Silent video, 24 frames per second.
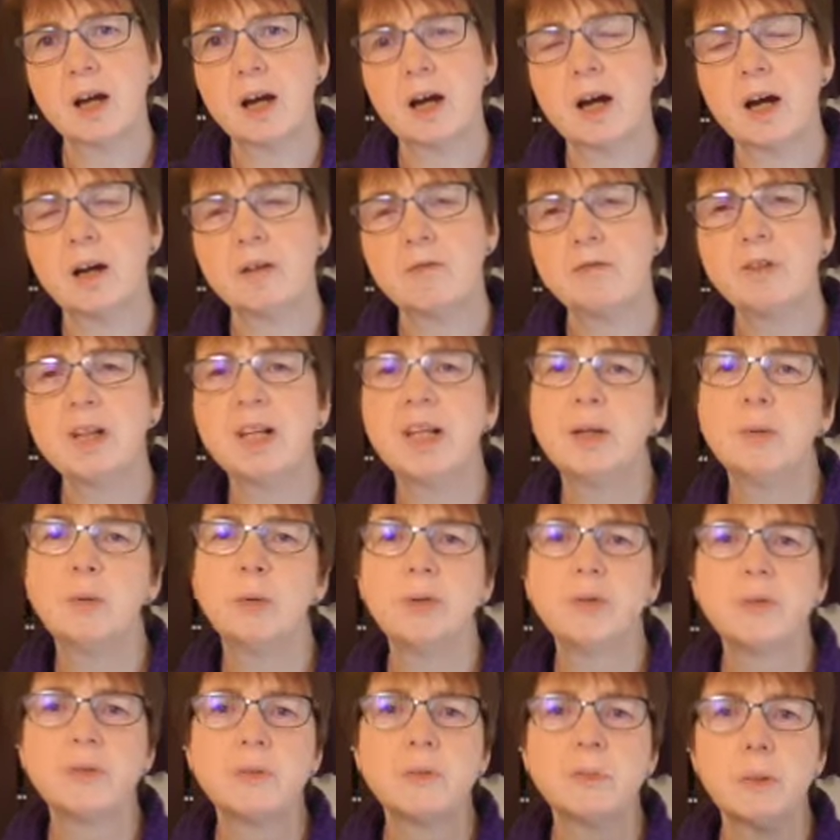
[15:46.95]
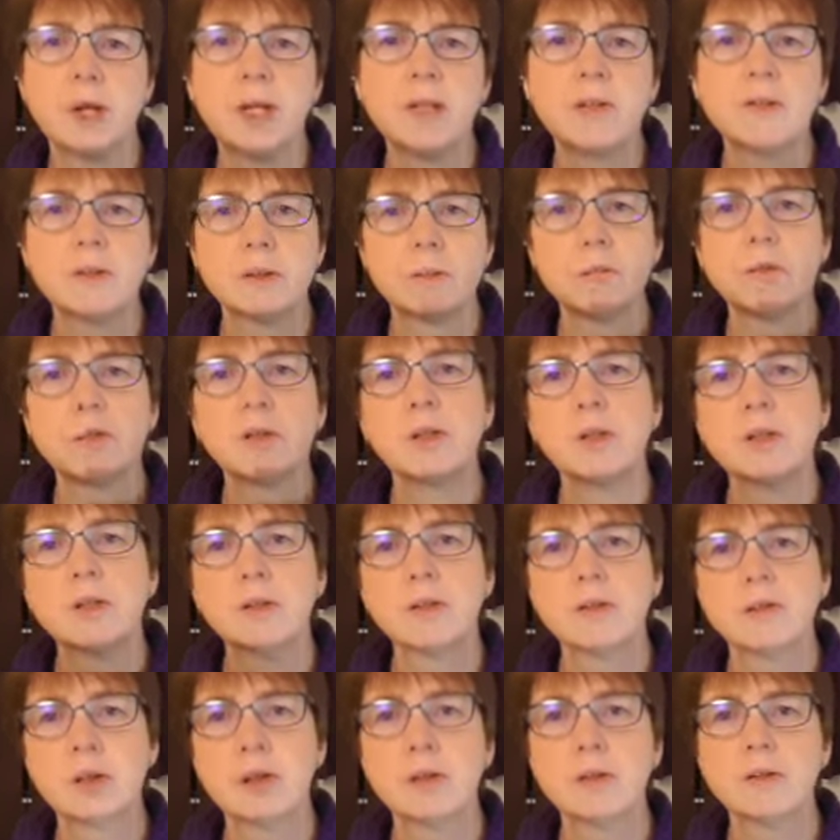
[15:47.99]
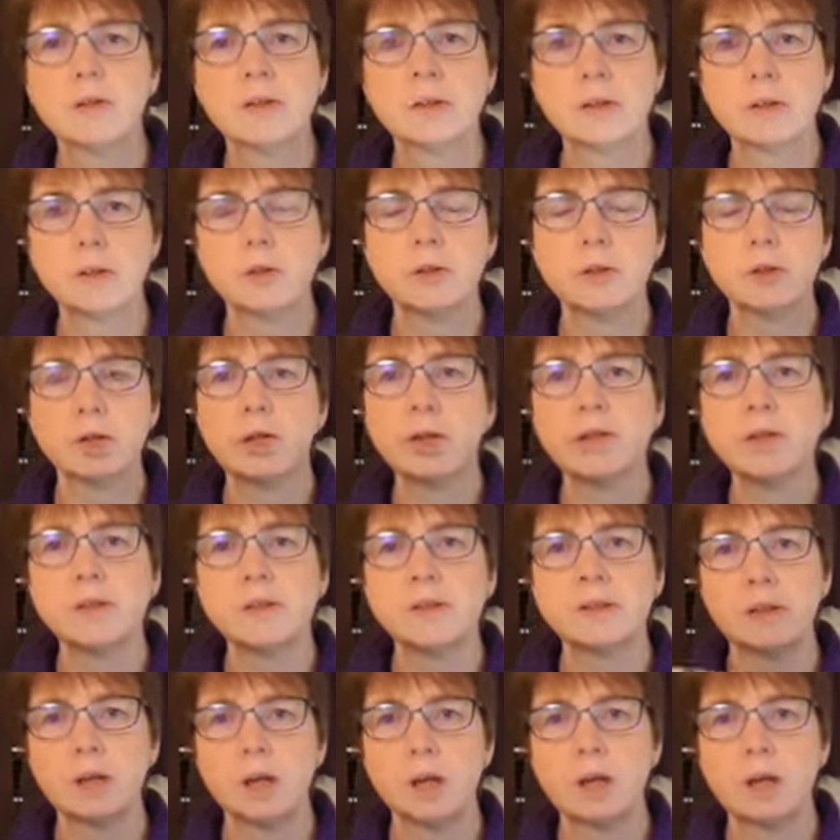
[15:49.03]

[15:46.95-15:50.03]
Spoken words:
I really want to make something that's going to look nice.